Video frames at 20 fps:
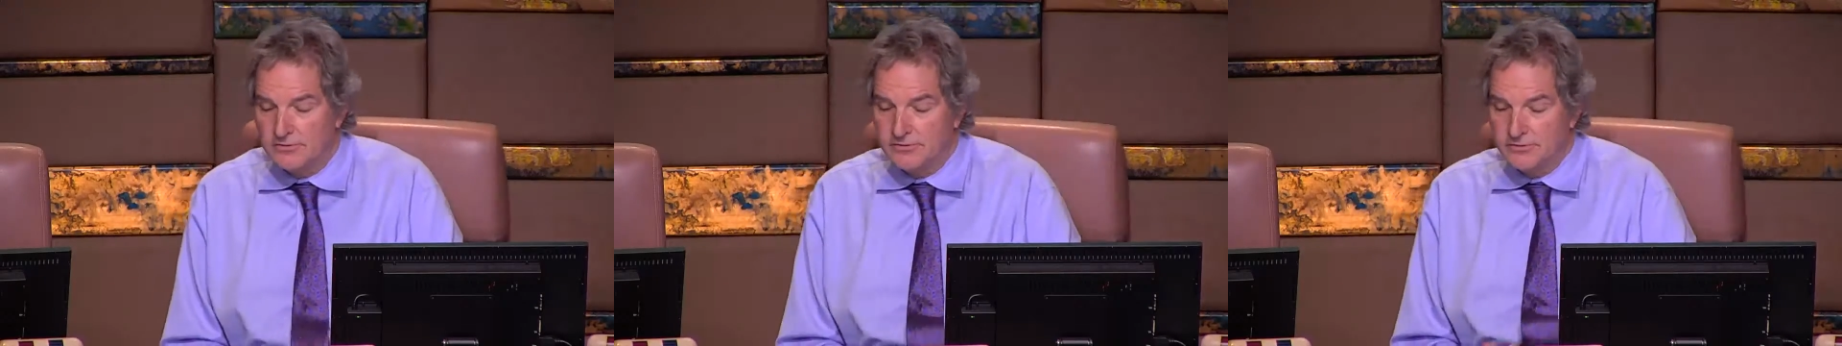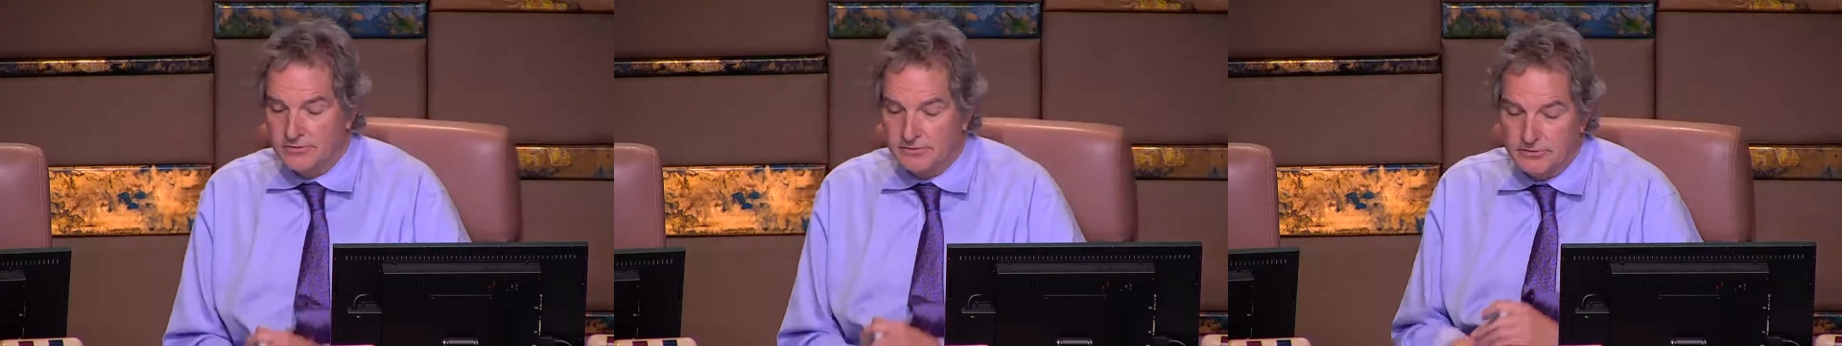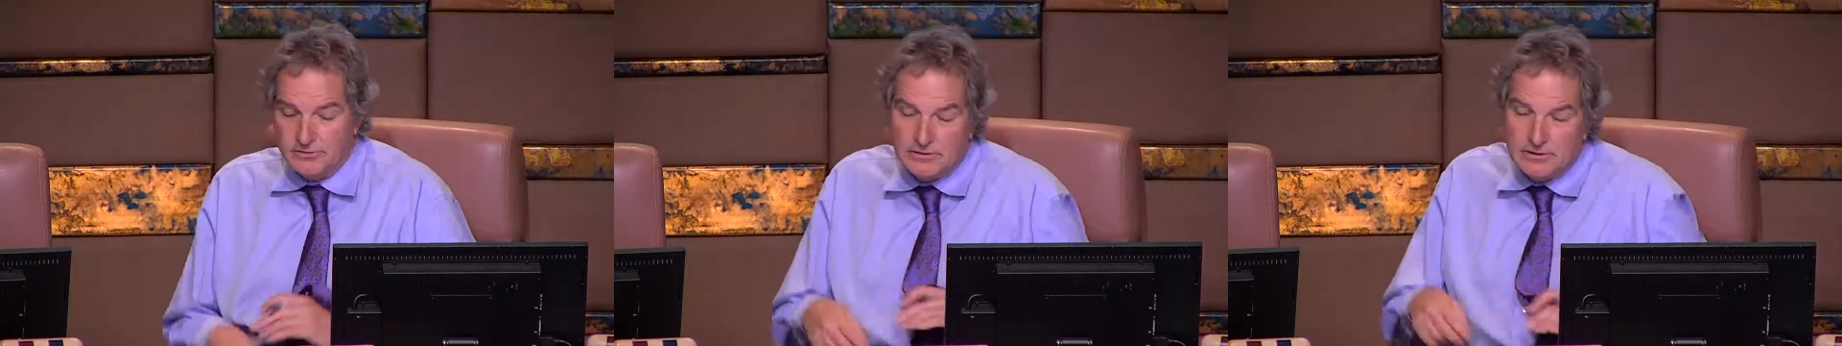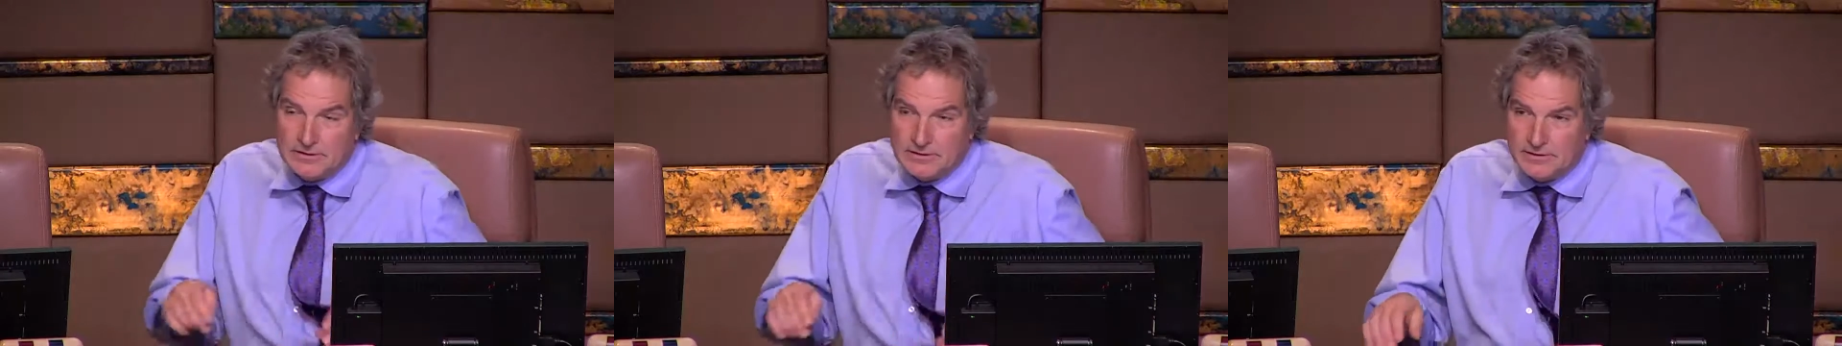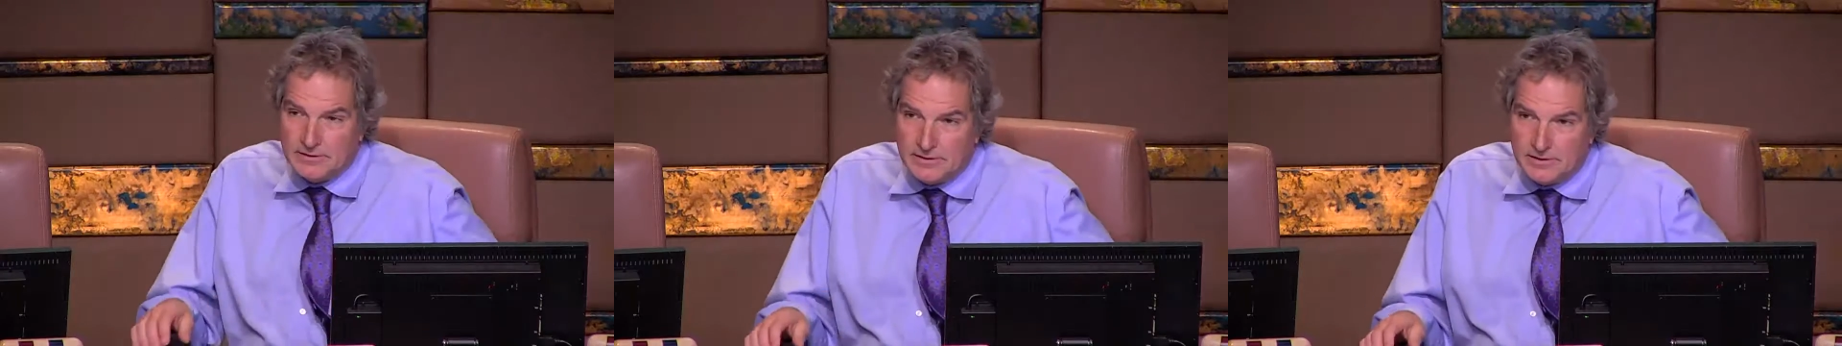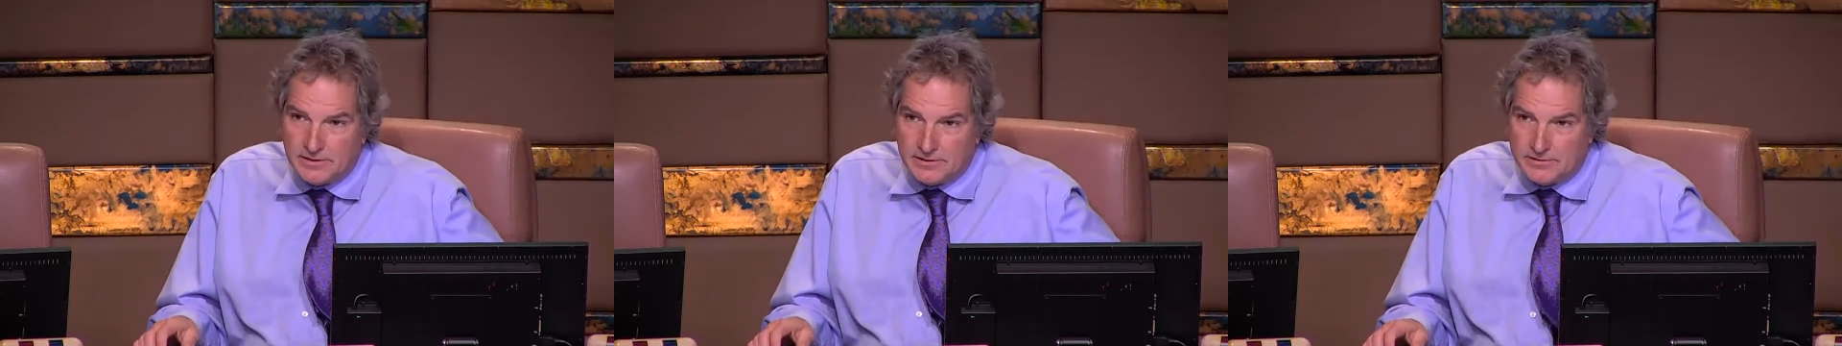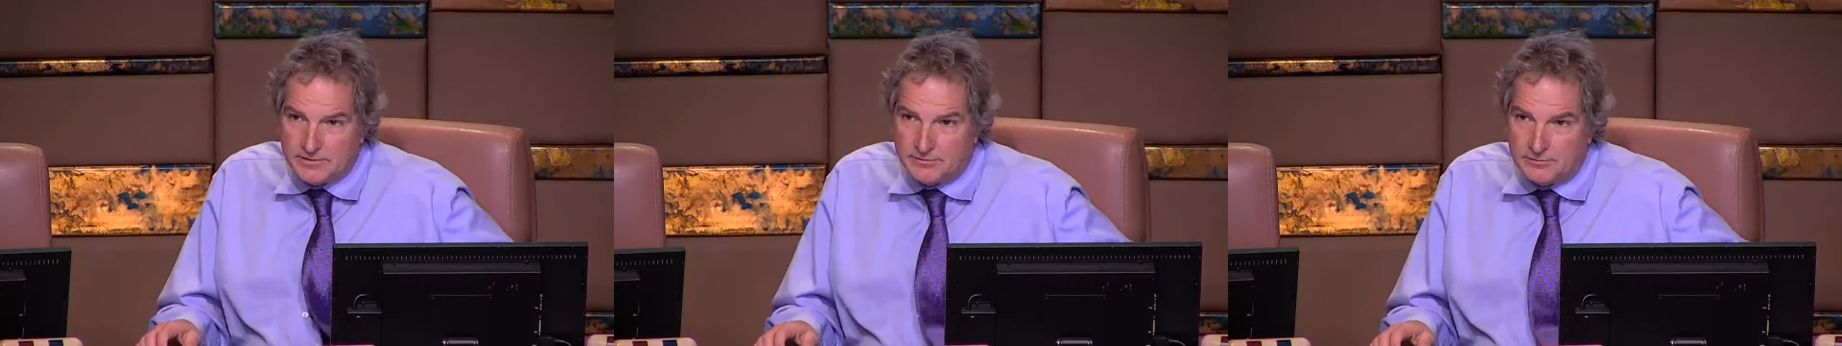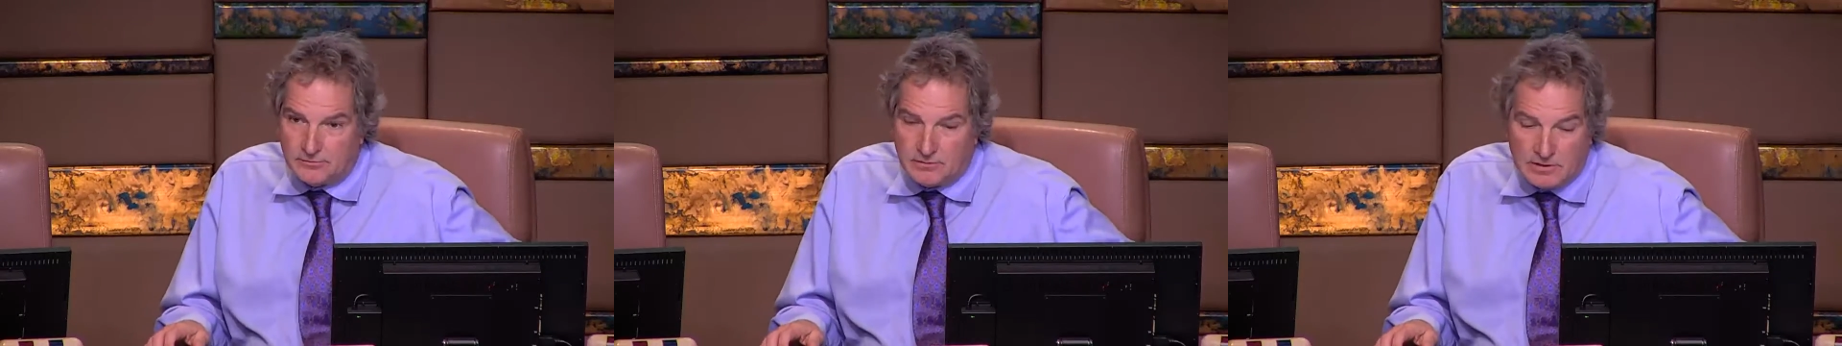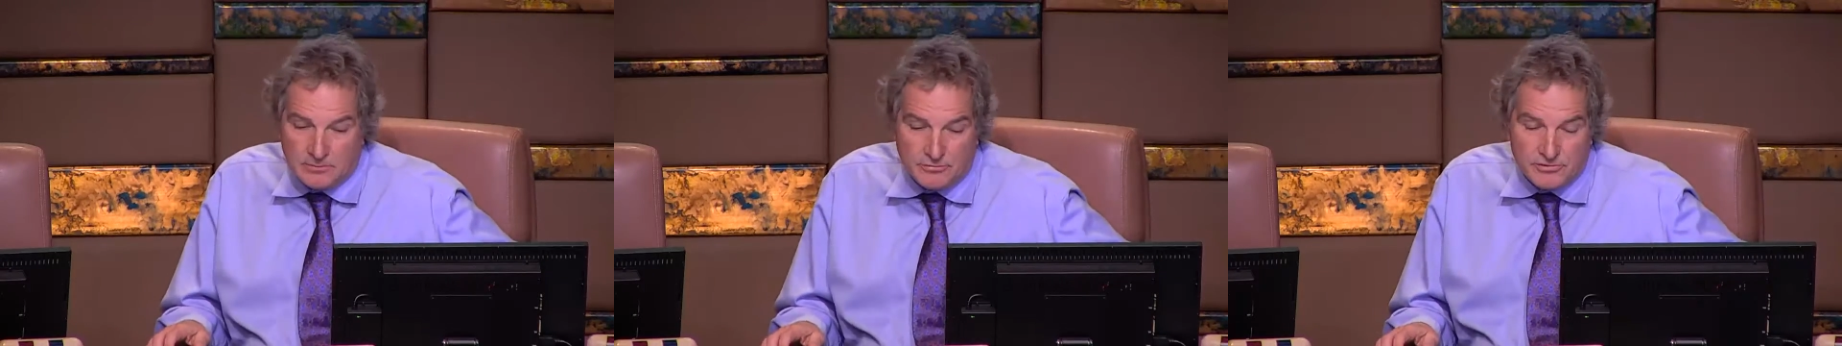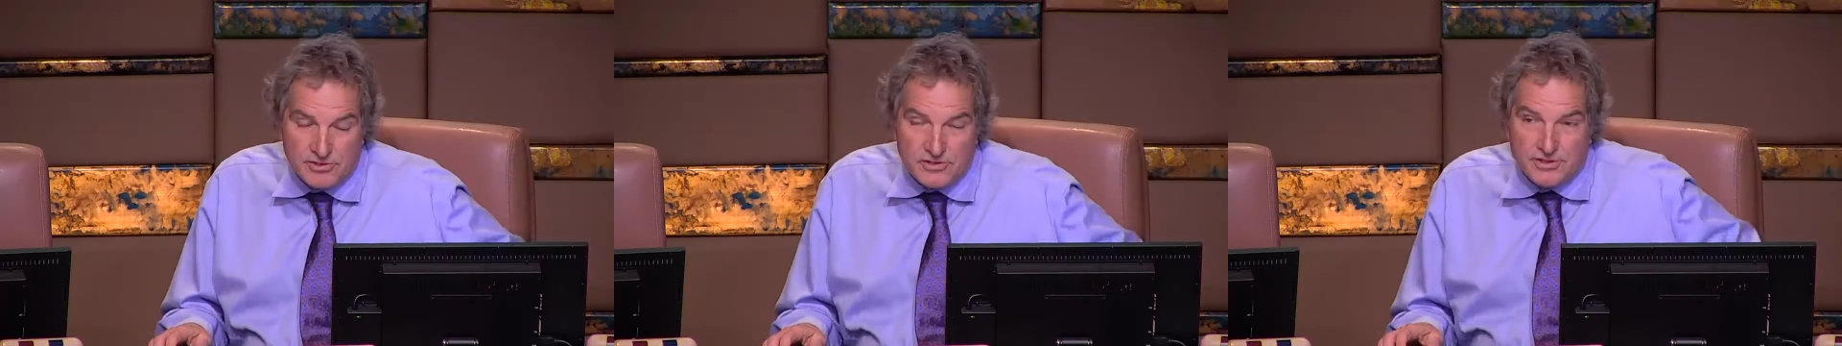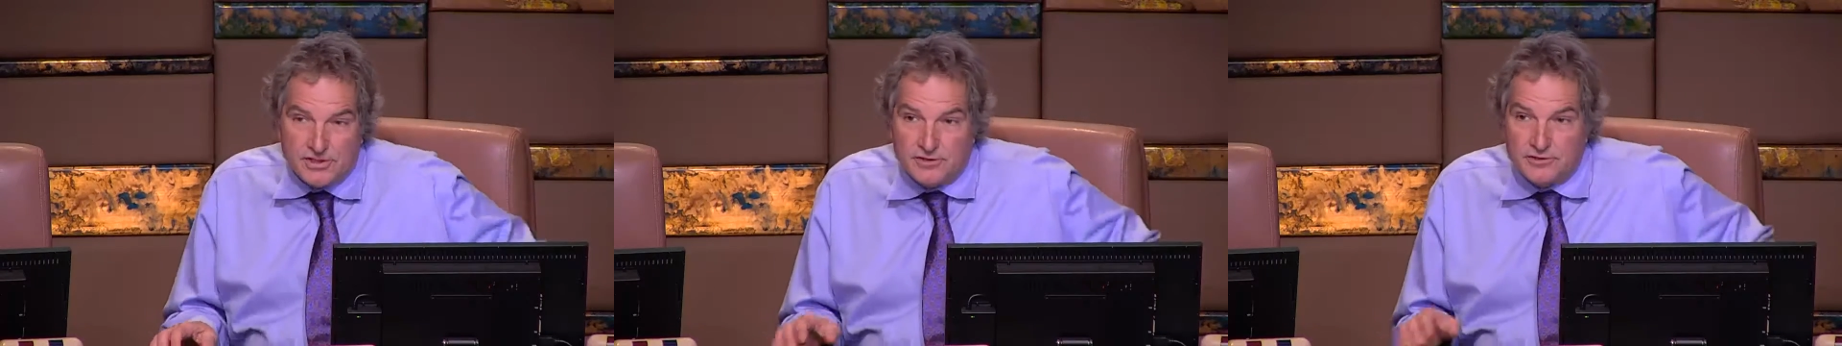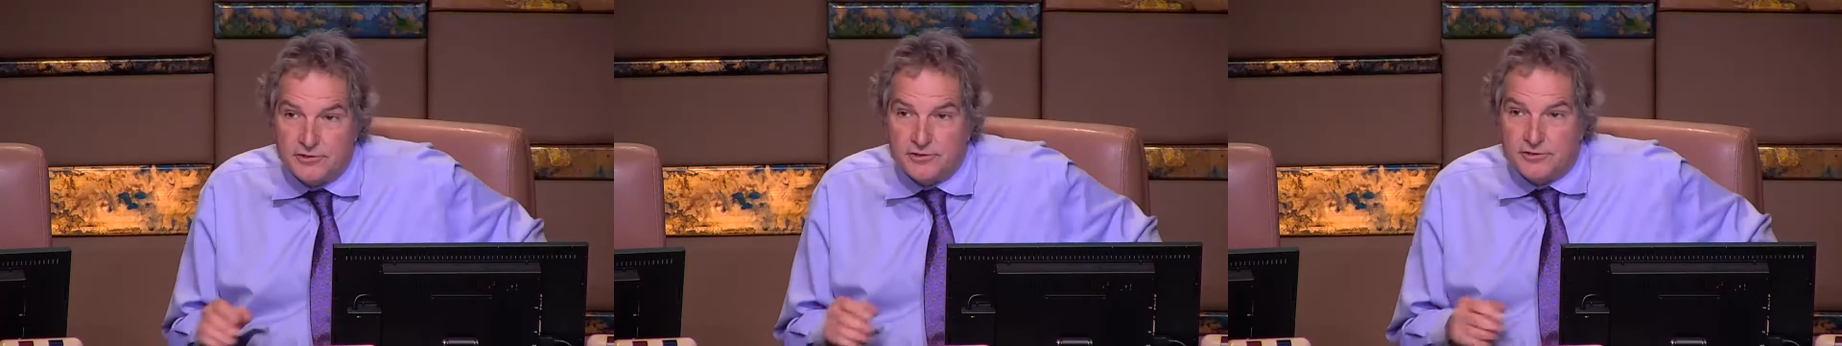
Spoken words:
to represent